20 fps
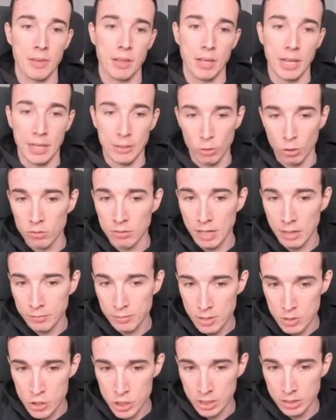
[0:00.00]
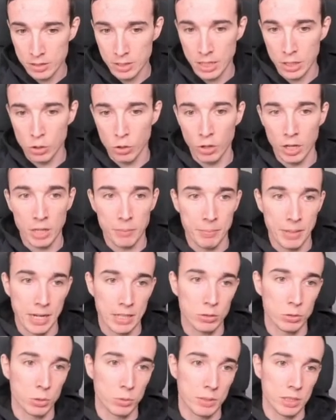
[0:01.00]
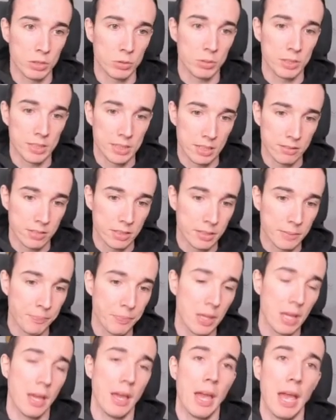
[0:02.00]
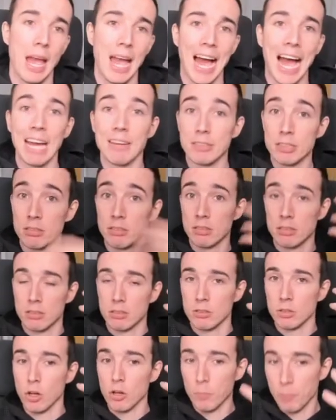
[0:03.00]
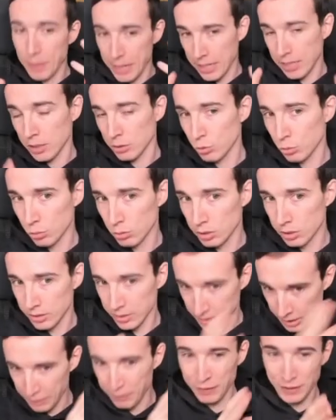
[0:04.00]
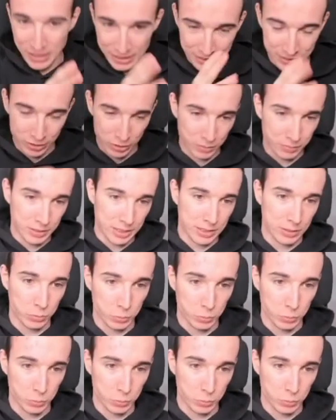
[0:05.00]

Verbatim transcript: and only after g3 going back to queen to e7. I will go back to the significance of this